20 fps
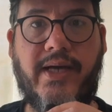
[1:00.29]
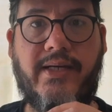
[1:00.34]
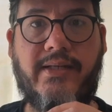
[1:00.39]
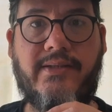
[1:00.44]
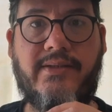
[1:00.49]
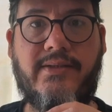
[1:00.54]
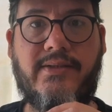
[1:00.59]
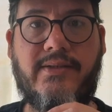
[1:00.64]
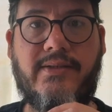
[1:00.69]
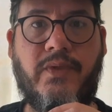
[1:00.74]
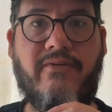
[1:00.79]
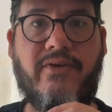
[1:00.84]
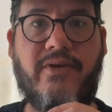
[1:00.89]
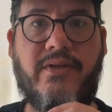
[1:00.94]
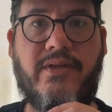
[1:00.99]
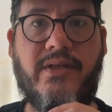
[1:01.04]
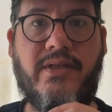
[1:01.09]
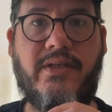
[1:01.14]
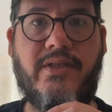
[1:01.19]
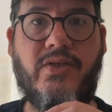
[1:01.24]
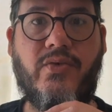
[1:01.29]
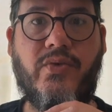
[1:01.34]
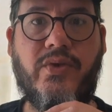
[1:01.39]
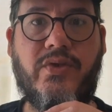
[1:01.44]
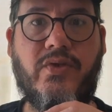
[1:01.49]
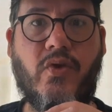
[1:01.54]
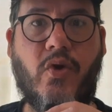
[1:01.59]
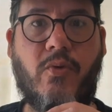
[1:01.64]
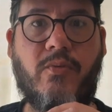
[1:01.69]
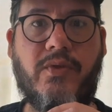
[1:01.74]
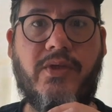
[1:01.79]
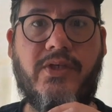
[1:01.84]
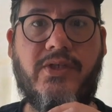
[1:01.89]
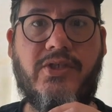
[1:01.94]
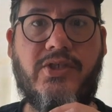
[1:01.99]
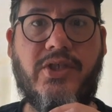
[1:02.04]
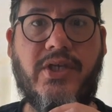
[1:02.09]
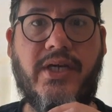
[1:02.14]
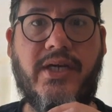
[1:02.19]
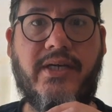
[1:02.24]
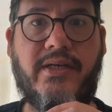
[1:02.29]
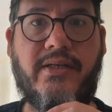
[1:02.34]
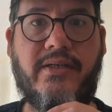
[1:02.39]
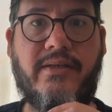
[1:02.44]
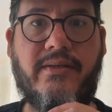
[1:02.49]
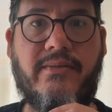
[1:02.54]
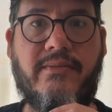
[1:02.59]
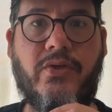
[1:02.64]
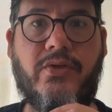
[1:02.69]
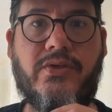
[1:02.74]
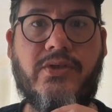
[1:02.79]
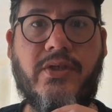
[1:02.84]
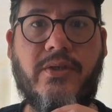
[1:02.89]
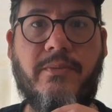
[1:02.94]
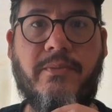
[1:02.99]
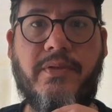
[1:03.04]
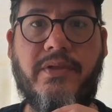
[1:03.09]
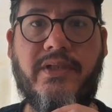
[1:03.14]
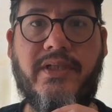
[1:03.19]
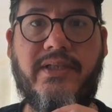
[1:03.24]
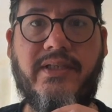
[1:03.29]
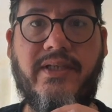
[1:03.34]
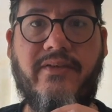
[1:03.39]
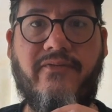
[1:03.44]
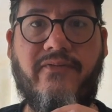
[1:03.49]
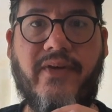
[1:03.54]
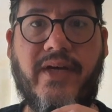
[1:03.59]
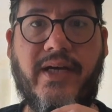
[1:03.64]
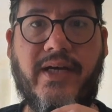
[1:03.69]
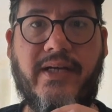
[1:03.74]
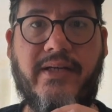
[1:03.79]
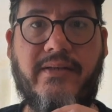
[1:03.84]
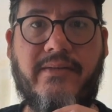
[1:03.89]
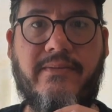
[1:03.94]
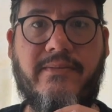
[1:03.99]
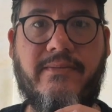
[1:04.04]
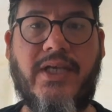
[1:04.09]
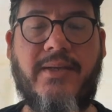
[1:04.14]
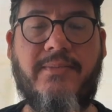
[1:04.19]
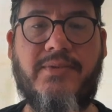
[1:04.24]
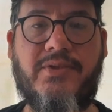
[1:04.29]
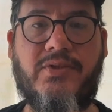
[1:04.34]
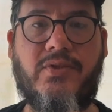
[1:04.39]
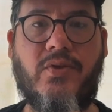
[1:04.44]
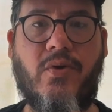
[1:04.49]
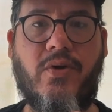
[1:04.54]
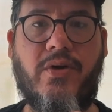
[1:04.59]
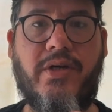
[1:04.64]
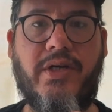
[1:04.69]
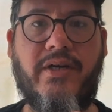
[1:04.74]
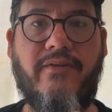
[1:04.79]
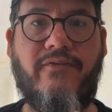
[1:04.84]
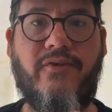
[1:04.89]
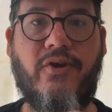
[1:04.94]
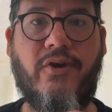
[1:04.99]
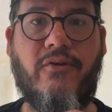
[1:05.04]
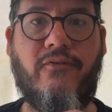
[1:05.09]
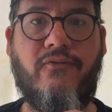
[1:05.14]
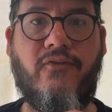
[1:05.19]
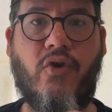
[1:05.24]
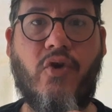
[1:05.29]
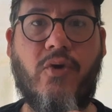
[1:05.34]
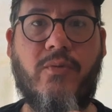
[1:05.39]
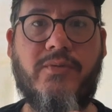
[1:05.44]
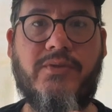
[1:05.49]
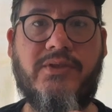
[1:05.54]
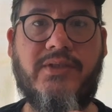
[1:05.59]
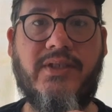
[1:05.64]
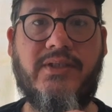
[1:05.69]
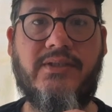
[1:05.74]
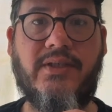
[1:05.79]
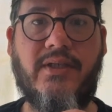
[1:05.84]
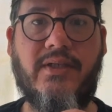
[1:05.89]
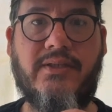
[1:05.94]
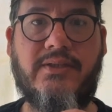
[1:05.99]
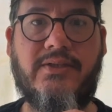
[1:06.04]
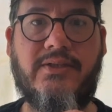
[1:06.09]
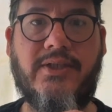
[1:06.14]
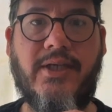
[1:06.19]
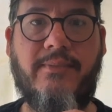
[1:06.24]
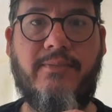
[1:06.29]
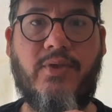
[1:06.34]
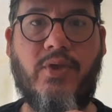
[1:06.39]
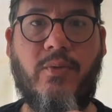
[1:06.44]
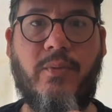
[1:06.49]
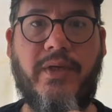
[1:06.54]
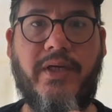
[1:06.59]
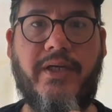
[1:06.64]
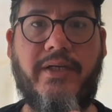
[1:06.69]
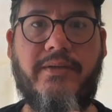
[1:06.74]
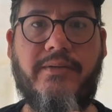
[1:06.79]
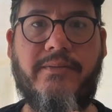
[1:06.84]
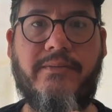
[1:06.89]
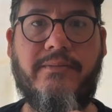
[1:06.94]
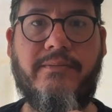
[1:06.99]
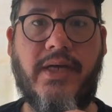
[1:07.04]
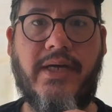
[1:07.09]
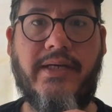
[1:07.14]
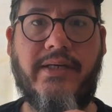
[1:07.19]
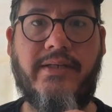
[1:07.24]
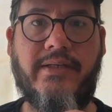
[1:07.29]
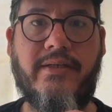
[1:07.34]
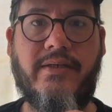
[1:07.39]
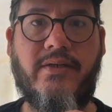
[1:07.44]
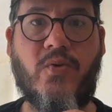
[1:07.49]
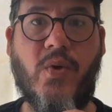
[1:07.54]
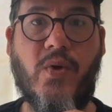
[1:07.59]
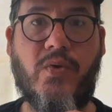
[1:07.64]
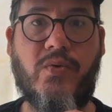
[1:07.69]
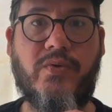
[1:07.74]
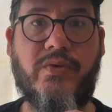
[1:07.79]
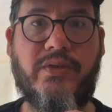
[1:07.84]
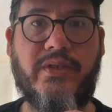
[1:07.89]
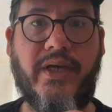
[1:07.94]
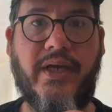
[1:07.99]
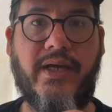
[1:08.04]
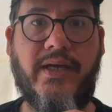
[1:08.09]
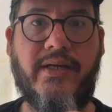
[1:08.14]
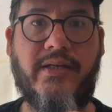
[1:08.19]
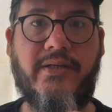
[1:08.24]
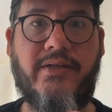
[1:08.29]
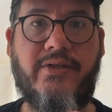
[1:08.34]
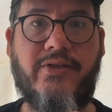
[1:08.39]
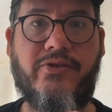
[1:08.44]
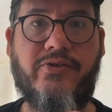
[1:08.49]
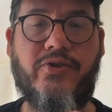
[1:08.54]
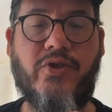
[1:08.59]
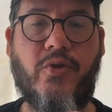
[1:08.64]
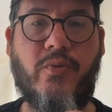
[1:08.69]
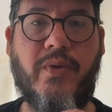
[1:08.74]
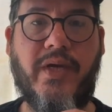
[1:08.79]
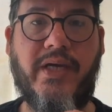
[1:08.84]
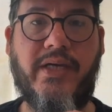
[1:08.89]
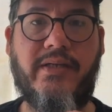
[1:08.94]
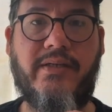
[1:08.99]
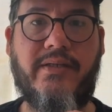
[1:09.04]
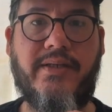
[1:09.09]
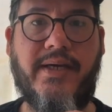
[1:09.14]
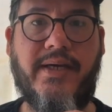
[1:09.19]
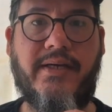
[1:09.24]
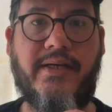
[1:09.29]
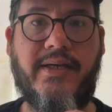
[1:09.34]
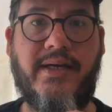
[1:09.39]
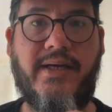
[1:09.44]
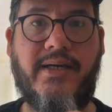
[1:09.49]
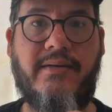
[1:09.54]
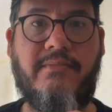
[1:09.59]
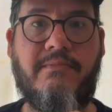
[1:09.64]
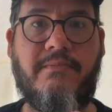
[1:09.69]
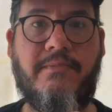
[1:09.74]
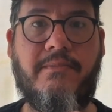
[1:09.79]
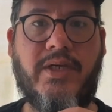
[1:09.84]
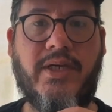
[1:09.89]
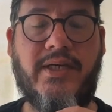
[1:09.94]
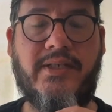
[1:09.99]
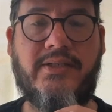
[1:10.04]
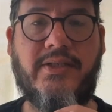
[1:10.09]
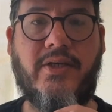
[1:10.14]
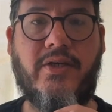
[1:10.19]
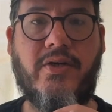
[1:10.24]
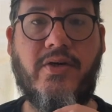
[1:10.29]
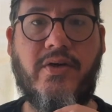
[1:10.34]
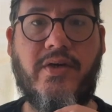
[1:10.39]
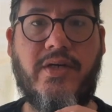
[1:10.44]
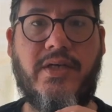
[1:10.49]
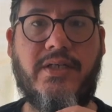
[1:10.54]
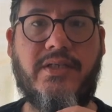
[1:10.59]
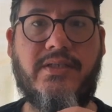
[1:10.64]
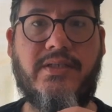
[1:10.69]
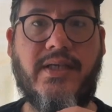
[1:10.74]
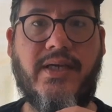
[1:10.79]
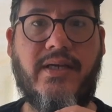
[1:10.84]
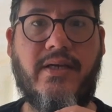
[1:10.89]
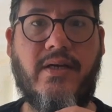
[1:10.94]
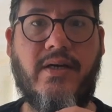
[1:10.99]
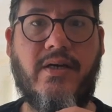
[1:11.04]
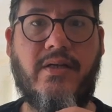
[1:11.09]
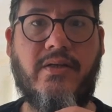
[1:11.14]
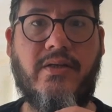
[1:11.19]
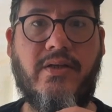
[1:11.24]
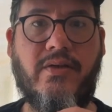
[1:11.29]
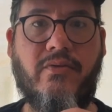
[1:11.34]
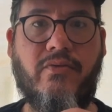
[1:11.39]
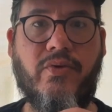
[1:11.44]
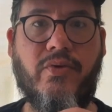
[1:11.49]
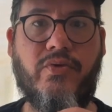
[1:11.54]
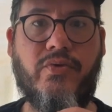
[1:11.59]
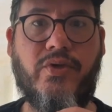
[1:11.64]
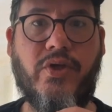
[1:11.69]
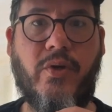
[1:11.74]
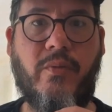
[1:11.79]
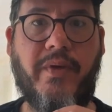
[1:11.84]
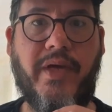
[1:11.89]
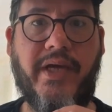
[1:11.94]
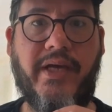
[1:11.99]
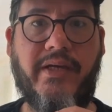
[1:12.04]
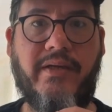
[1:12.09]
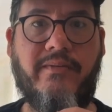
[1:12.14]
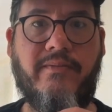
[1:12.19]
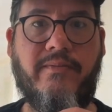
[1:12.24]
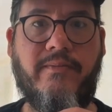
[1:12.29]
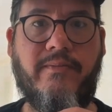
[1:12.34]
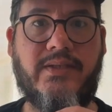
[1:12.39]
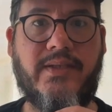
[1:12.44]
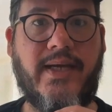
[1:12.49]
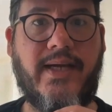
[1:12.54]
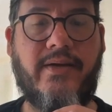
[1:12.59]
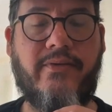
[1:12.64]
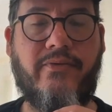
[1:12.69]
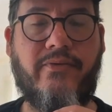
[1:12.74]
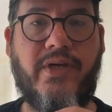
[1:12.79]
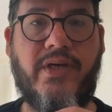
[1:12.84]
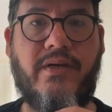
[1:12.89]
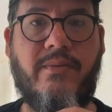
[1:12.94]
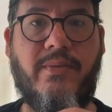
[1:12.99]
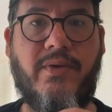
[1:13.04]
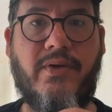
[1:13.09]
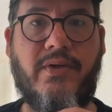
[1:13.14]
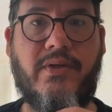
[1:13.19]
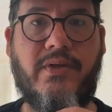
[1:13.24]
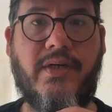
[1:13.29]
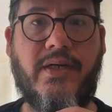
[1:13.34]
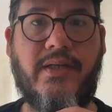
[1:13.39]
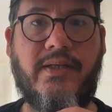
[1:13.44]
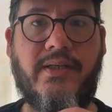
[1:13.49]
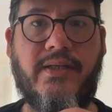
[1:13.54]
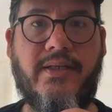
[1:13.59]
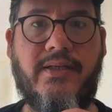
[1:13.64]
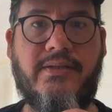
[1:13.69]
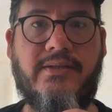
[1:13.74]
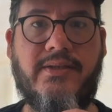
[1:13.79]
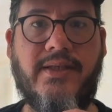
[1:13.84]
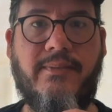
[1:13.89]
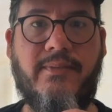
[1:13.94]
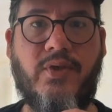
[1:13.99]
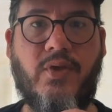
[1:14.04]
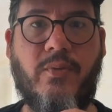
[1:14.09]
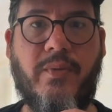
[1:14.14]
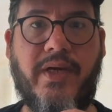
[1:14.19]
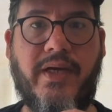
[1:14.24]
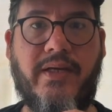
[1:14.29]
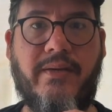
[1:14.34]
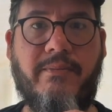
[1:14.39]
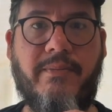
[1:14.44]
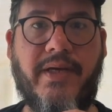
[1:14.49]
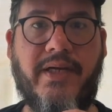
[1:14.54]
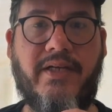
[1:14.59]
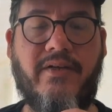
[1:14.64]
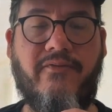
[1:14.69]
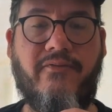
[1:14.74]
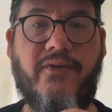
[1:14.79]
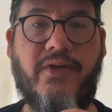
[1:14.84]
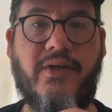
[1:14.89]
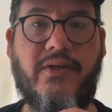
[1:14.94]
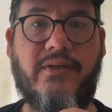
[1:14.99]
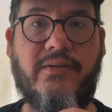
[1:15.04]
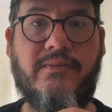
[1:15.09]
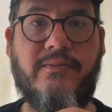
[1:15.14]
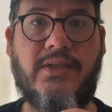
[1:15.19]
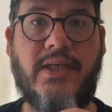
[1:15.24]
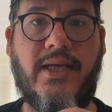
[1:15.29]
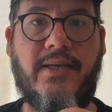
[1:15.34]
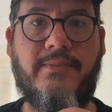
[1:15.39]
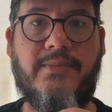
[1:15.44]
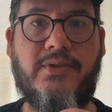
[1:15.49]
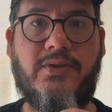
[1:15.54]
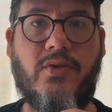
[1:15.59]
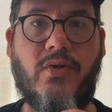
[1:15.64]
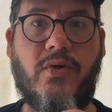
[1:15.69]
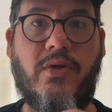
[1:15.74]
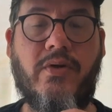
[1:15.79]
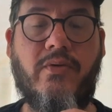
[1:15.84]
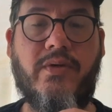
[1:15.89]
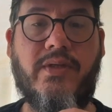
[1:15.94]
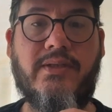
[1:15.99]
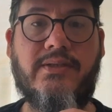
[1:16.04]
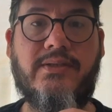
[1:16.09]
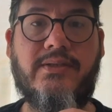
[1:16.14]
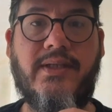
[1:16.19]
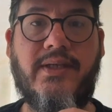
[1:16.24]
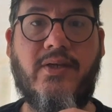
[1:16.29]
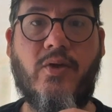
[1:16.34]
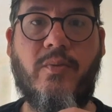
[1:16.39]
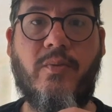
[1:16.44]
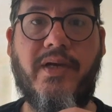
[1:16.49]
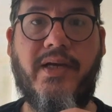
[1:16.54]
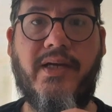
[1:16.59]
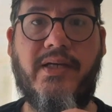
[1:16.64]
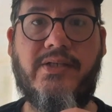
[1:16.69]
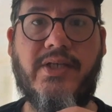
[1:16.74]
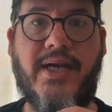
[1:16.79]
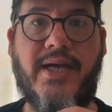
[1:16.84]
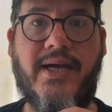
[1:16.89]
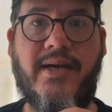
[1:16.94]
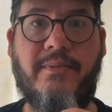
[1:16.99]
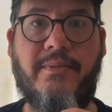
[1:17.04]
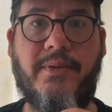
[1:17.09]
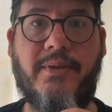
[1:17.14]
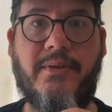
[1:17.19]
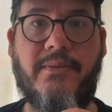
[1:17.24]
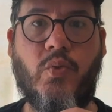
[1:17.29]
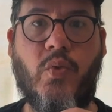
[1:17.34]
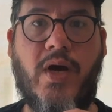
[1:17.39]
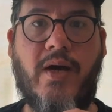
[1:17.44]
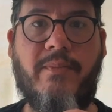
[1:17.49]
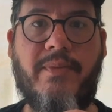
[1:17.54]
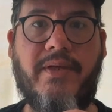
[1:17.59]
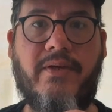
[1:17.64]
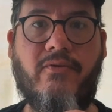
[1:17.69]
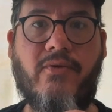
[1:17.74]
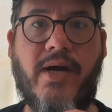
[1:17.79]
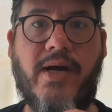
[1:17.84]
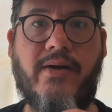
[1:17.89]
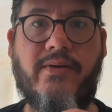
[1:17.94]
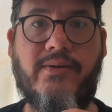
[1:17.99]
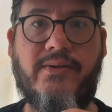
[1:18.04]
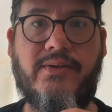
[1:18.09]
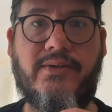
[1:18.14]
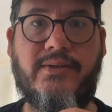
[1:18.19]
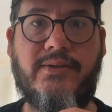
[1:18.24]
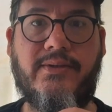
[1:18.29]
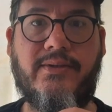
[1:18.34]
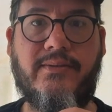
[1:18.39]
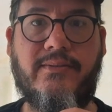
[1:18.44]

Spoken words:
Ads. Everything you would normally check looks completely fine. Same story if your form sits on a subdomain like quote.yourdomain.com, because a cookie set on the root domain is not readable on the subdomain by default. Same story with a single page app, swapping routes.